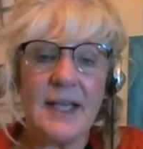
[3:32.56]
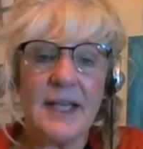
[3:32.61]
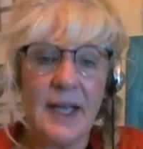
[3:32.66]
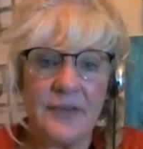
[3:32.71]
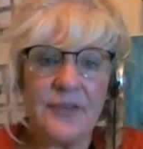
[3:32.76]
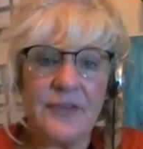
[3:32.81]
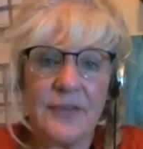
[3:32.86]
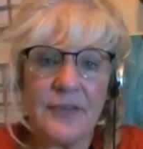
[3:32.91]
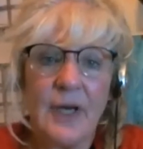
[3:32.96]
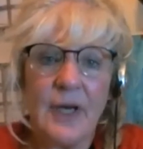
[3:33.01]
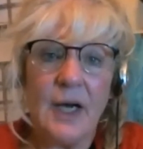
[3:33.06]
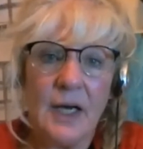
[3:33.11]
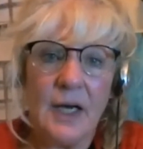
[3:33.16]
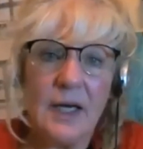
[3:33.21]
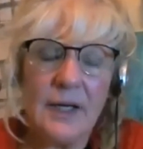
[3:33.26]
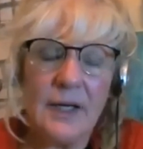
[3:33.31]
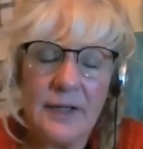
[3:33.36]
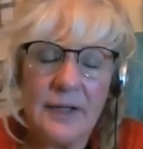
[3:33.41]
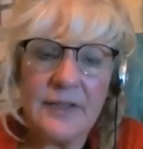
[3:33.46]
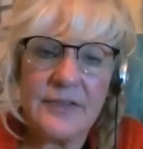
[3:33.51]
Yes,
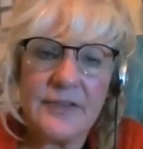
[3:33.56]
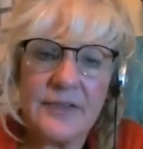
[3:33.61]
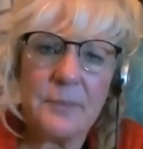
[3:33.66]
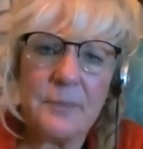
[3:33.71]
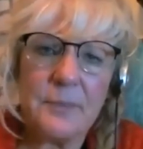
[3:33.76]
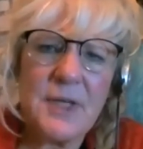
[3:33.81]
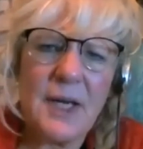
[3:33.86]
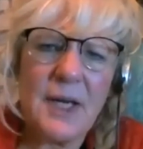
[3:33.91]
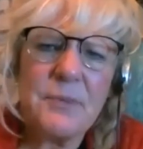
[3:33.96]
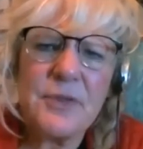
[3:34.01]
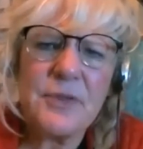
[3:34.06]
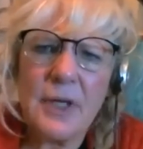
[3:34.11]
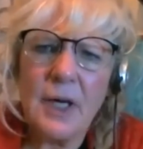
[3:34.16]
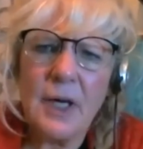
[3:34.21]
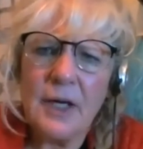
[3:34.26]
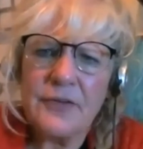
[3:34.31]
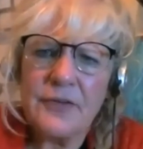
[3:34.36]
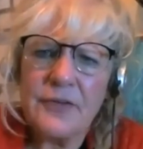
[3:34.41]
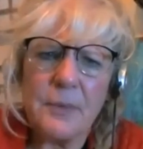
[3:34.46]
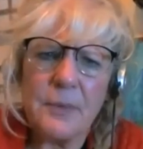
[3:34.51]
sometimes
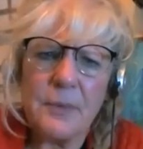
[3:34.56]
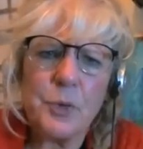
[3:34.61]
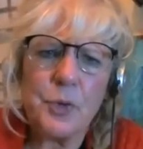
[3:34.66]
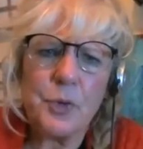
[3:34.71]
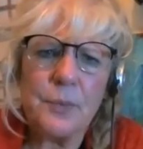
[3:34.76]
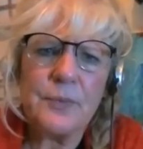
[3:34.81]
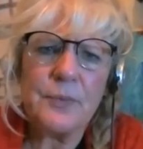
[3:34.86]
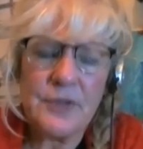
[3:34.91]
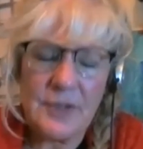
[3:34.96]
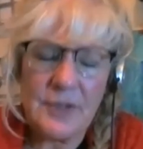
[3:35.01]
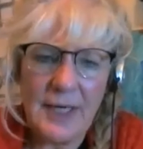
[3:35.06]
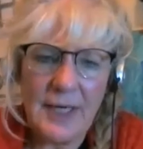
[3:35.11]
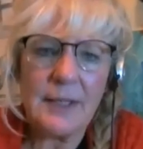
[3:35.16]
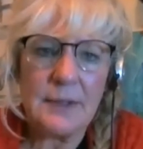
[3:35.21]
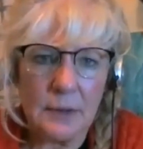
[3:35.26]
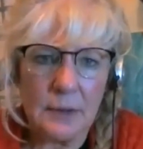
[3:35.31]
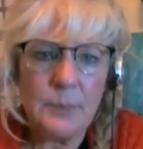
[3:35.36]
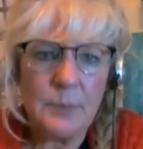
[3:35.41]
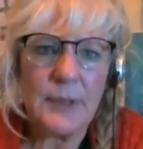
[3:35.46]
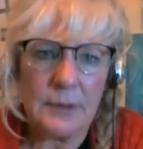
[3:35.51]
some groups take a
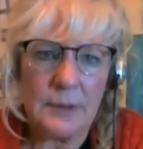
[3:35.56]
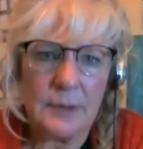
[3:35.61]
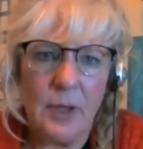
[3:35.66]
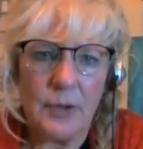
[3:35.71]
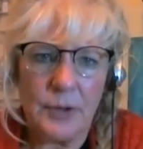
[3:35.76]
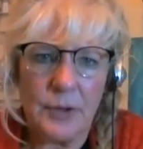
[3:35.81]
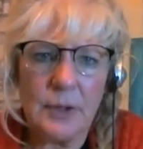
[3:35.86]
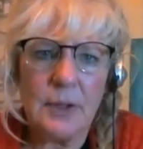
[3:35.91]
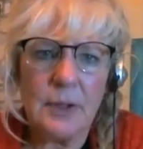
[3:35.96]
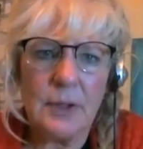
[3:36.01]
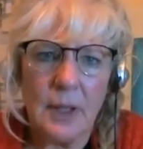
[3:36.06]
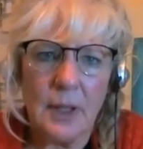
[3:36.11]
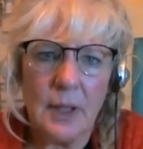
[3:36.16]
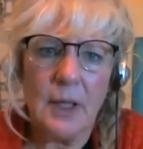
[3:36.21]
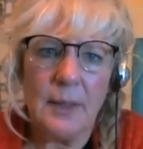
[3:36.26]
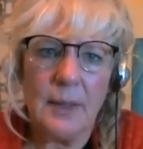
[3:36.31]
little bit longer